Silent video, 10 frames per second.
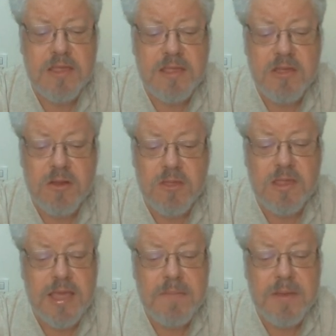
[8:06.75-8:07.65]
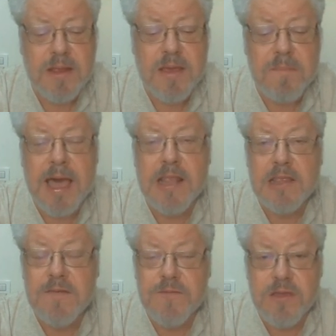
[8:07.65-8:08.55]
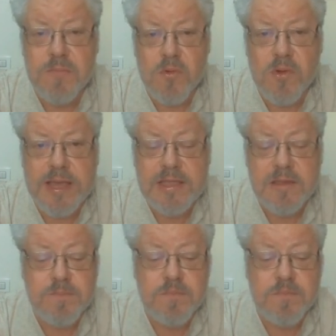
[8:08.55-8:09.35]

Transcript: general statement about the viewpoint,